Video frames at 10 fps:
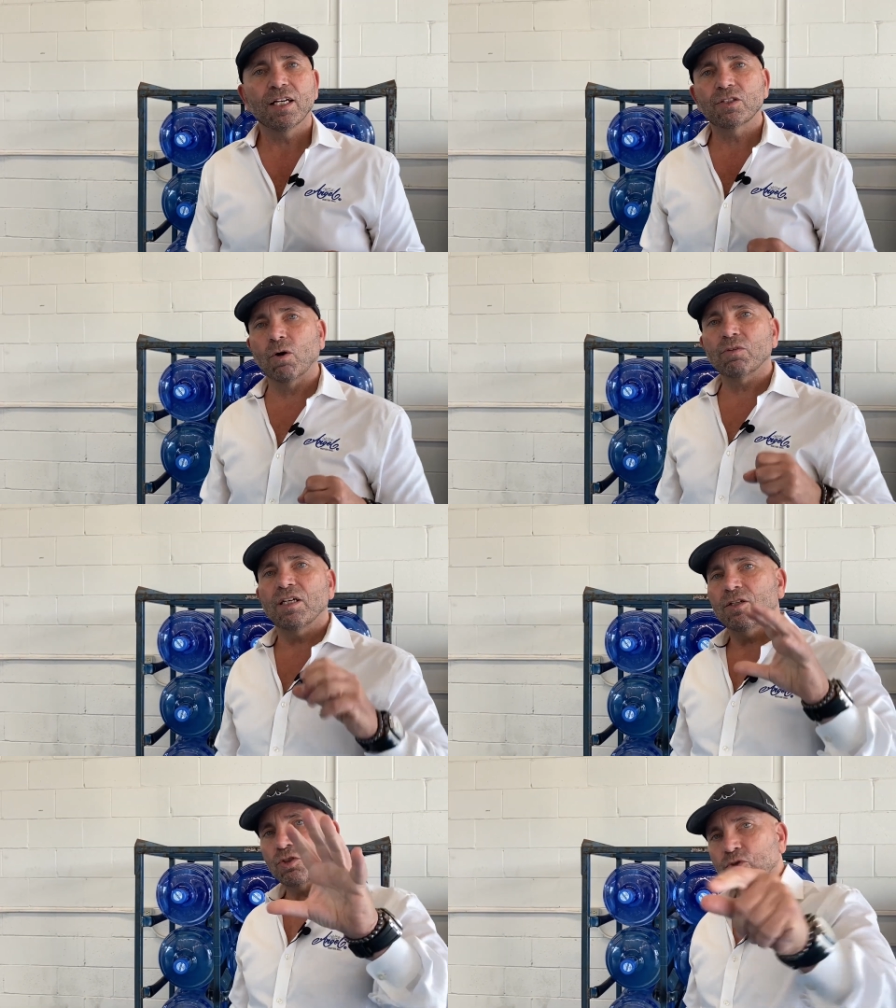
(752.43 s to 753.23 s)
Don't
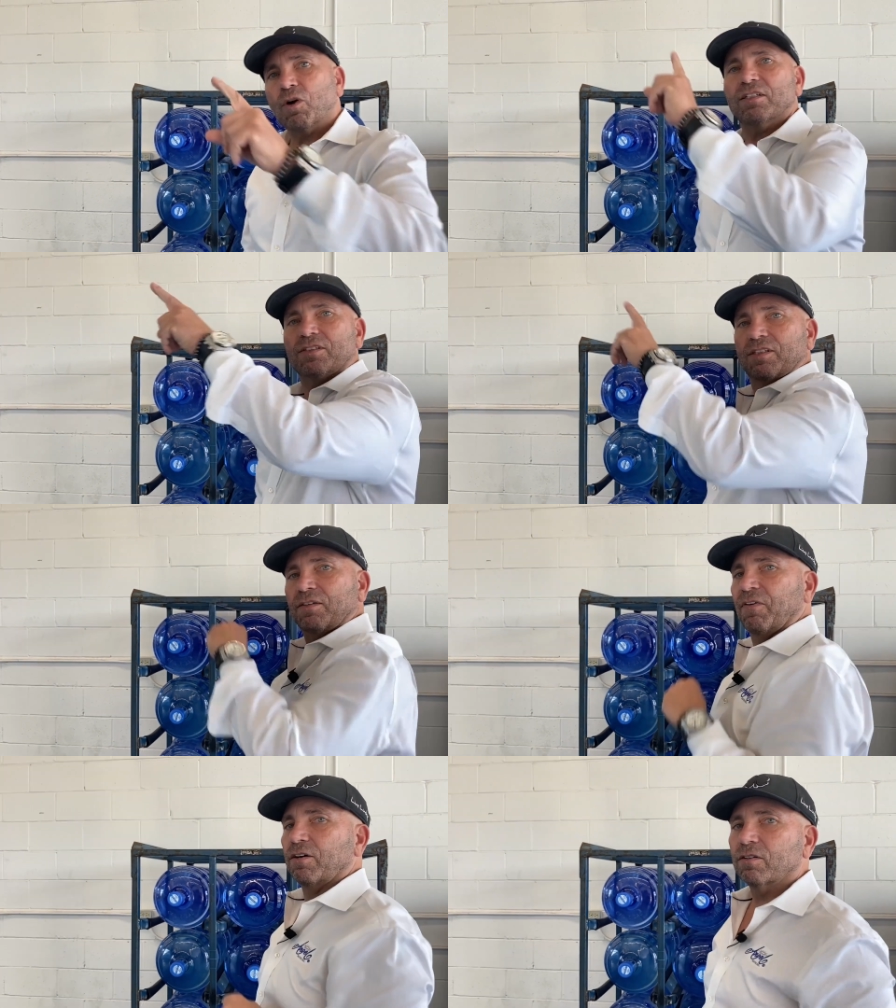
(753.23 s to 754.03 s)
trust the
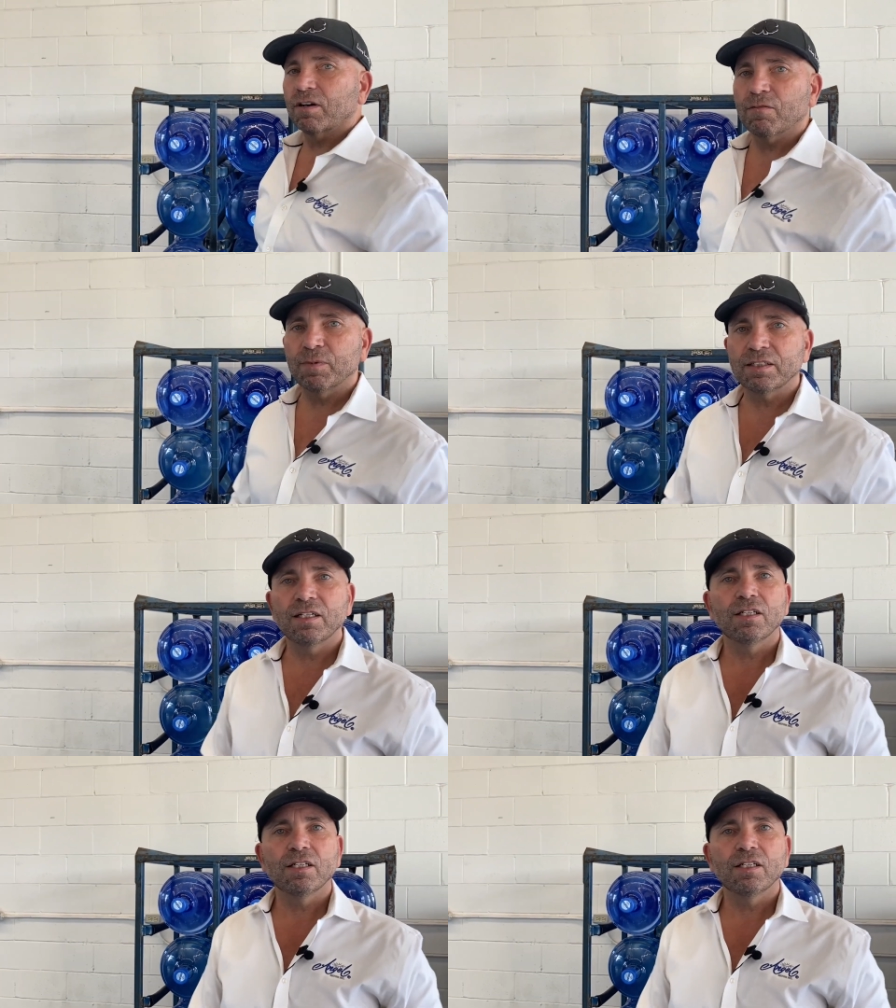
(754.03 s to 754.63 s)
federal government,